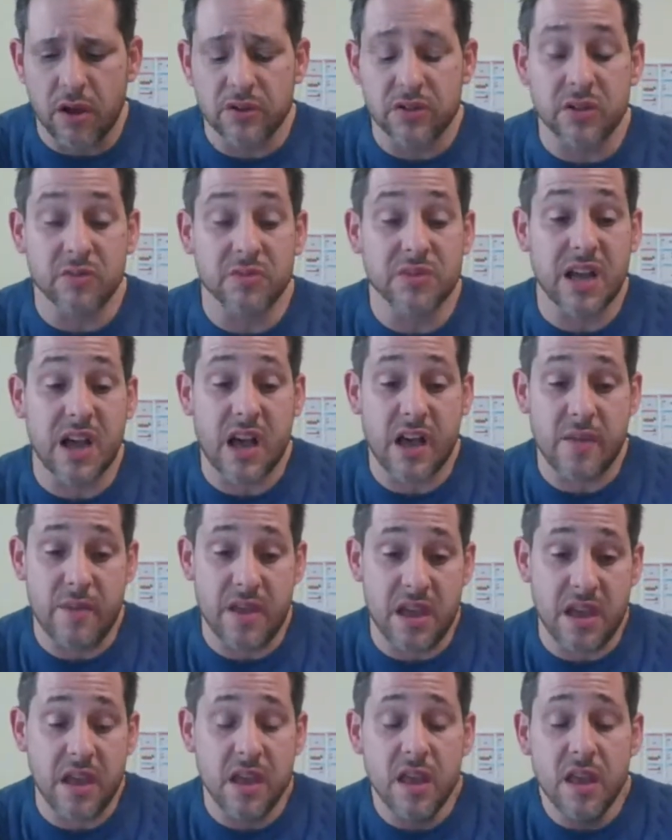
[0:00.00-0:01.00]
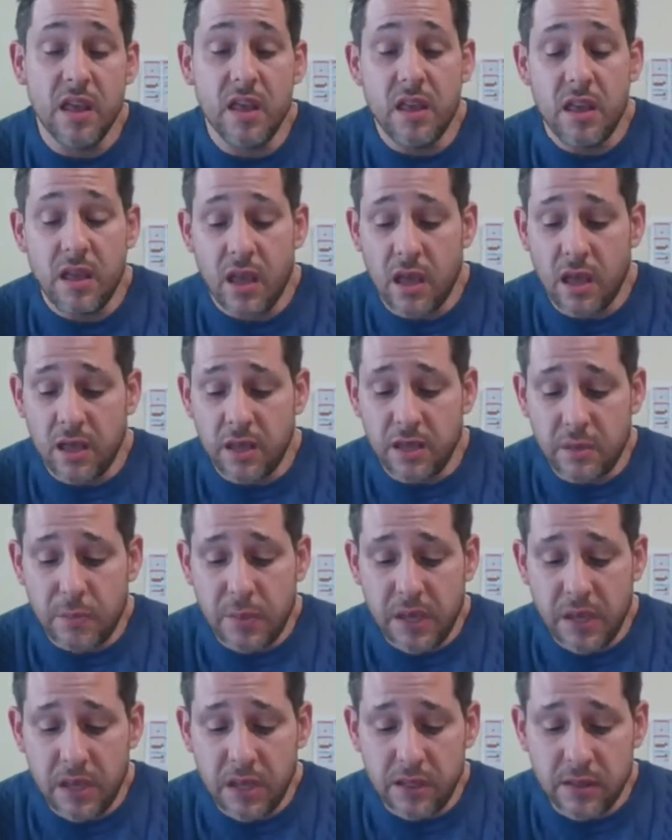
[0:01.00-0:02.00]
Also, timing
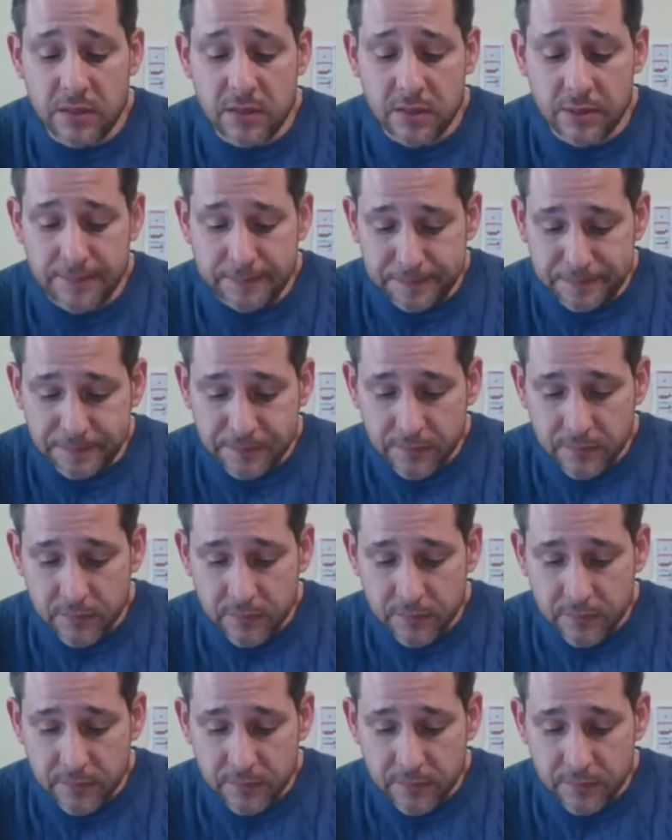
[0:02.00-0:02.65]
depends.